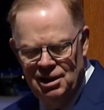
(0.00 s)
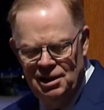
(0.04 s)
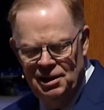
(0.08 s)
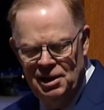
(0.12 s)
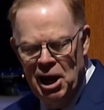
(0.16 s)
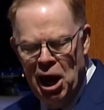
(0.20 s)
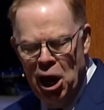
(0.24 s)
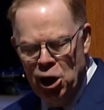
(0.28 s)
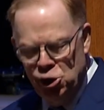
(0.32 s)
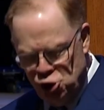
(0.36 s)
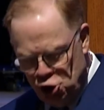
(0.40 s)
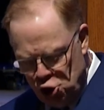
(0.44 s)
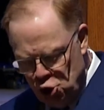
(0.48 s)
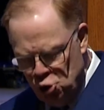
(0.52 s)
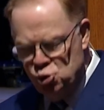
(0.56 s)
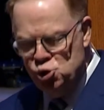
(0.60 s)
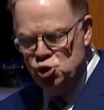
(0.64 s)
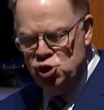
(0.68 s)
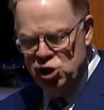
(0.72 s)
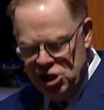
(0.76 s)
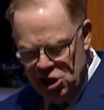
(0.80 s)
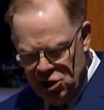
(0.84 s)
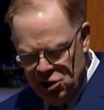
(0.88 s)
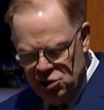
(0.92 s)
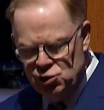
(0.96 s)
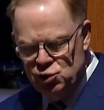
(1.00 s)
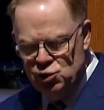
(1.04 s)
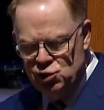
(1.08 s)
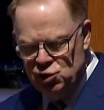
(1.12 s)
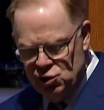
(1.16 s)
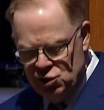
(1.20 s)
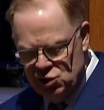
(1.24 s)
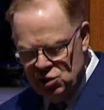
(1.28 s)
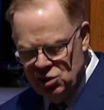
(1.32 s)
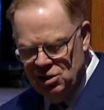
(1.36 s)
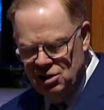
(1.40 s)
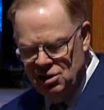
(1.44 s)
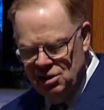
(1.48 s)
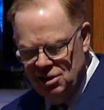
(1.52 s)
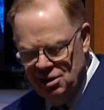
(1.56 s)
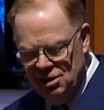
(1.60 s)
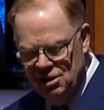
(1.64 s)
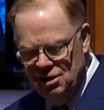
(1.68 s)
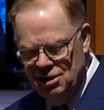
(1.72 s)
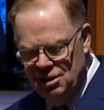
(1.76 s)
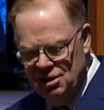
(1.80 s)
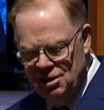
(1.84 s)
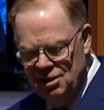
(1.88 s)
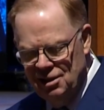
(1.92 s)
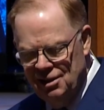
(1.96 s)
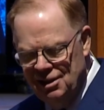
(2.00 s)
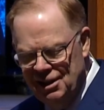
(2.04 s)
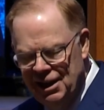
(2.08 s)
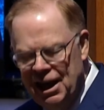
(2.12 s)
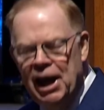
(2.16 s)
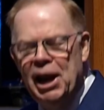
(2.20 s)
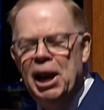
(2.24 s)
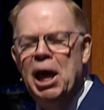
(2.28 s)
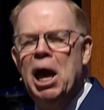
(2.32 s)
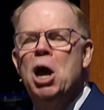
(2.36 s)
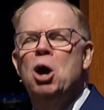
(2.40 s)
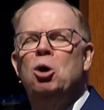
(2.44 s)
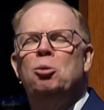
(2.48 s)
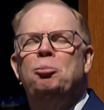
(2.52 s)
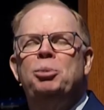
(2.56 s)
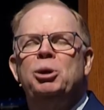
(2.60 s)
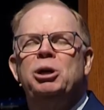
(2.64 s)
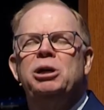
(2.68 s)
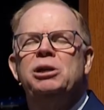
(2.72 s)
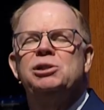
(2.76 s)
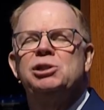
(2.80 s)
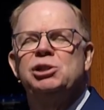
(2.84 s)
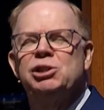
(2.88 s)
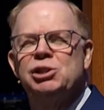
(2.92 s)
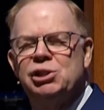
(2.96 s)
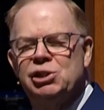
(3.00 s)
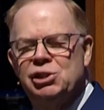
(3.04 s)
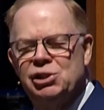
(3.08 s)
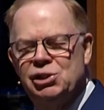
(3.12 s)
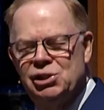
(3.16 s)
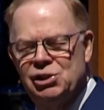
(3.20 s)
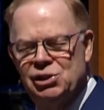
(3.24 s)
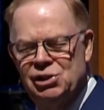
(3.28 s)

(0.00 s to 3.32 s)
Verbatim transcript: as you see us and help us